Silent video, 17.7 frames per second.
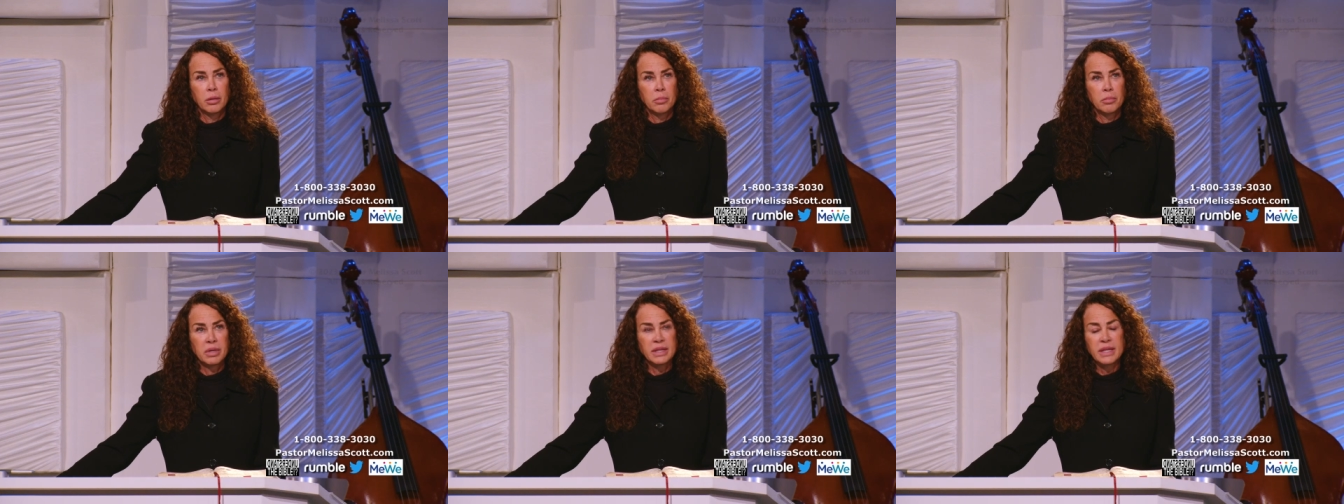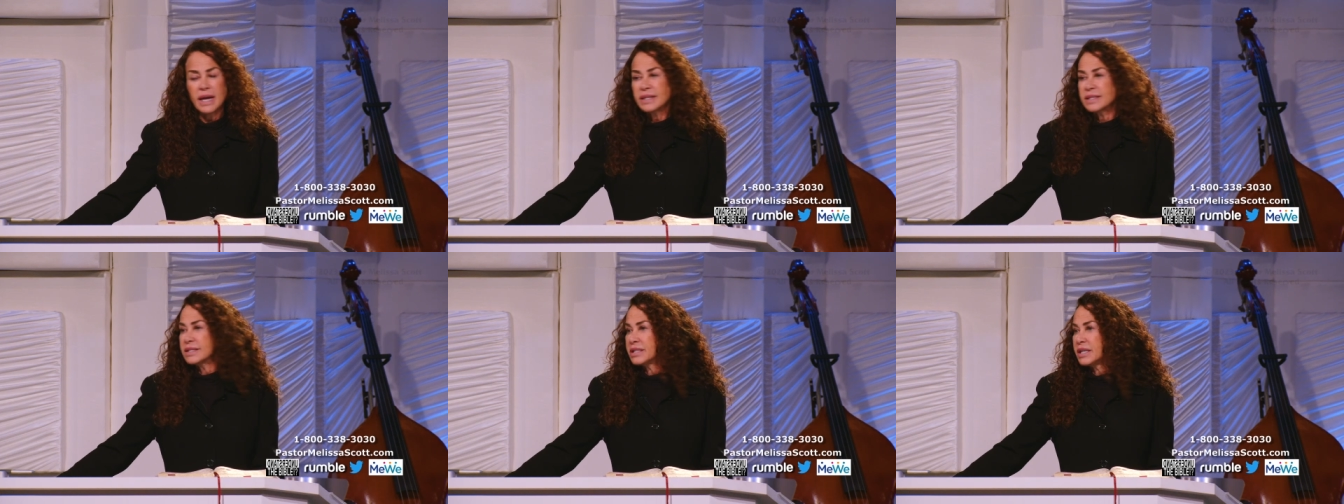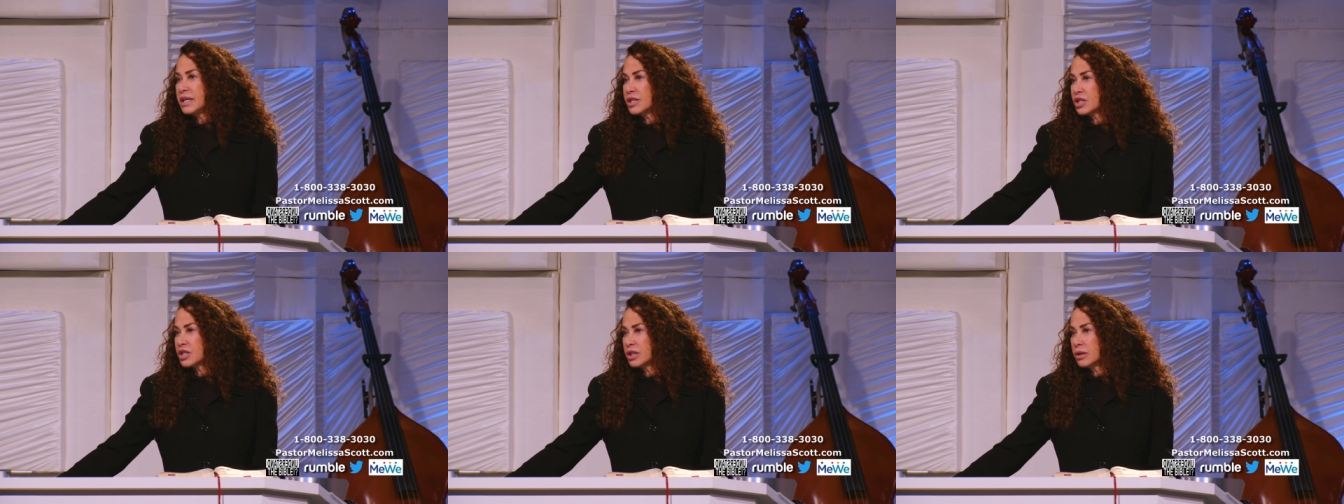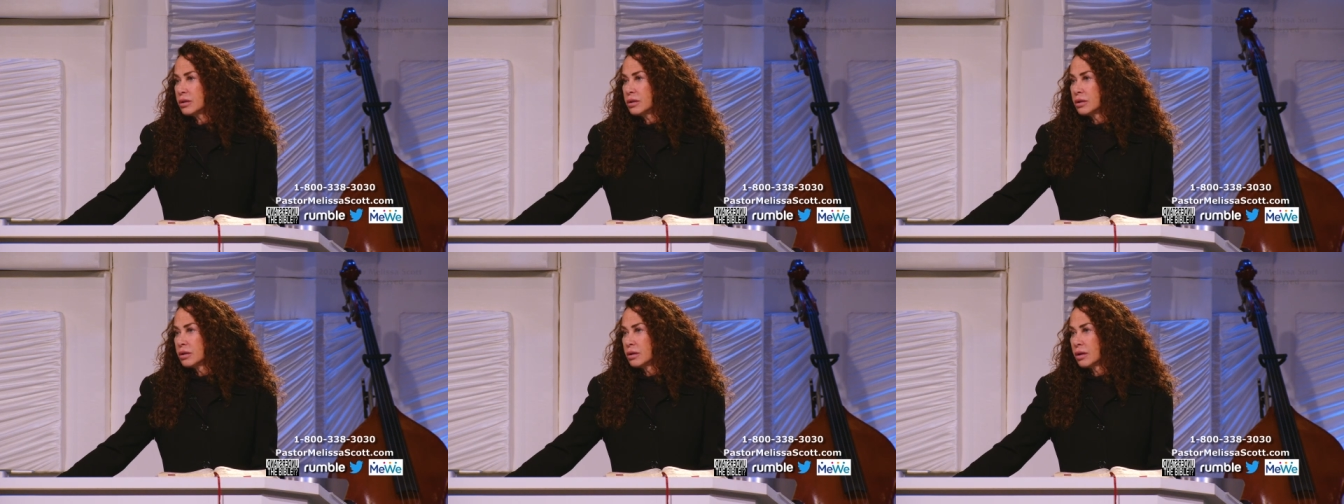But that
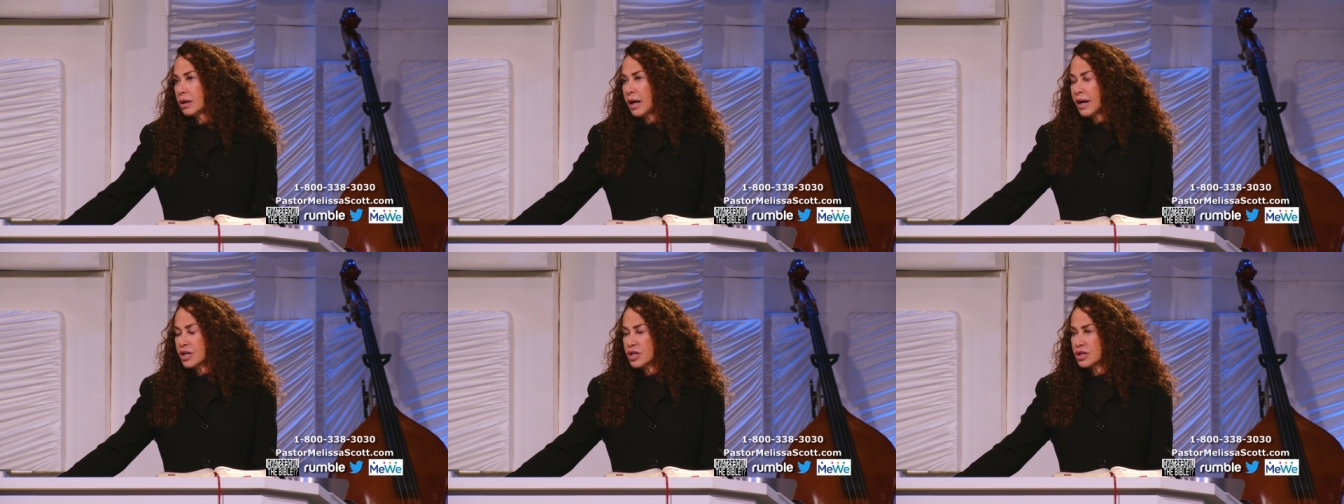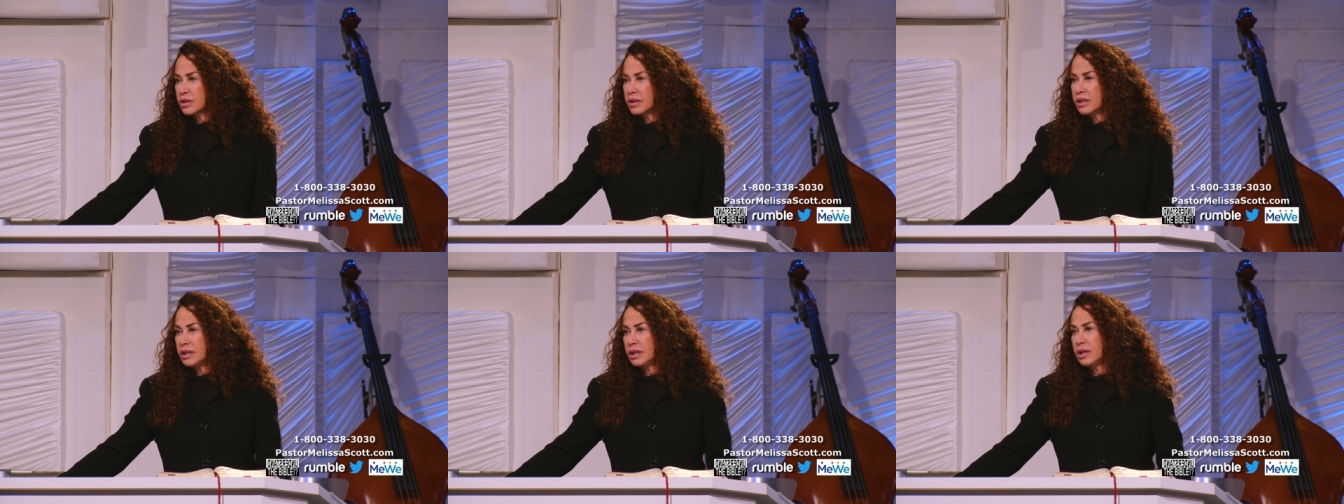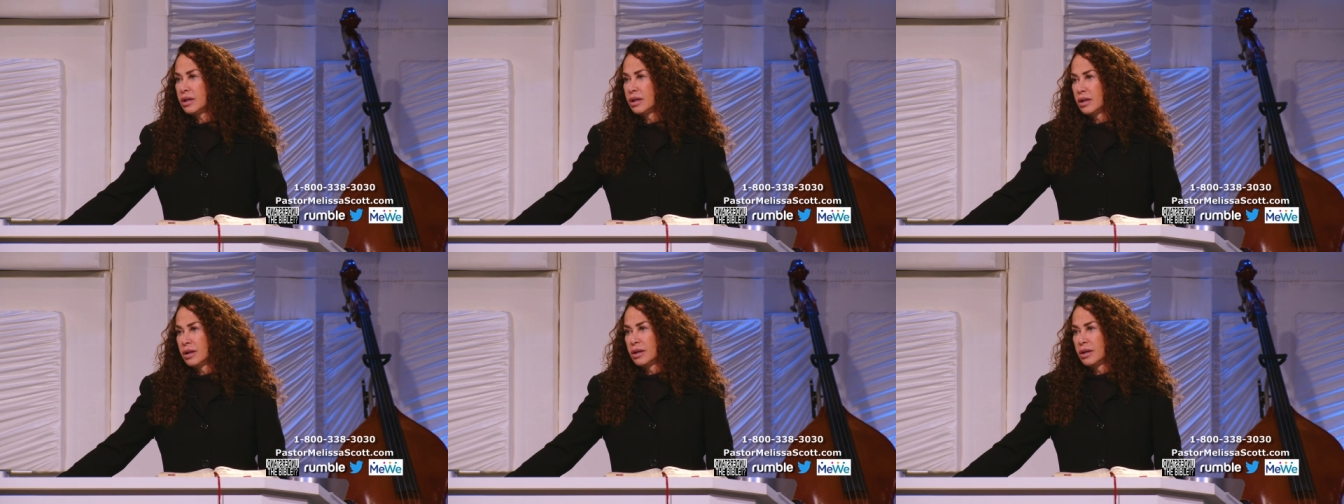station actually